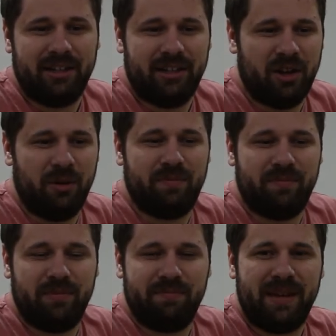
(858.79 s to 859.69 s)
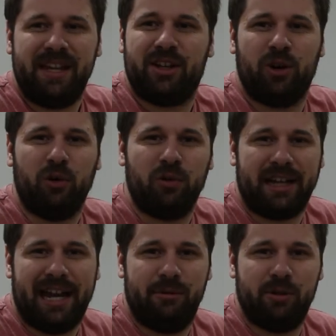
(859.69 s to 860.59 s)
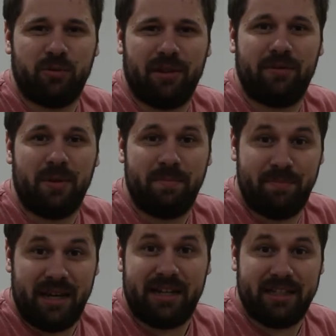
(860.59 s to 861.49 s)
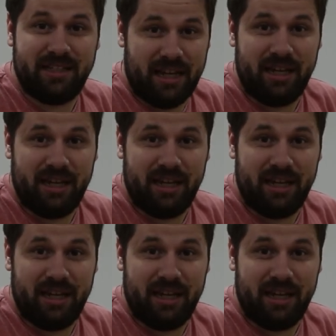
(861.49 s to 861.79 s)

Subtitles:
you know, be cool gay was one of the biggest